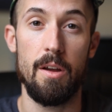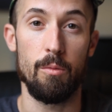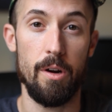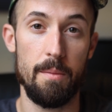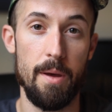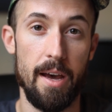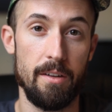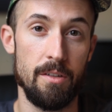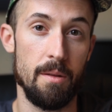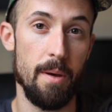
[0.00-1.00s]
run it
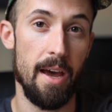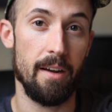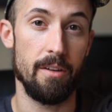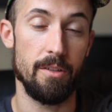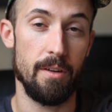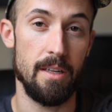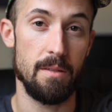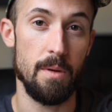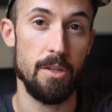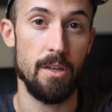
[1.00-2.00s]
back to the back of your
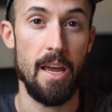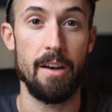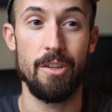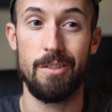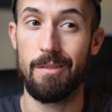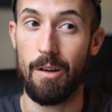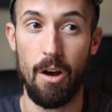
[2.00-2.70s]
transmission, and just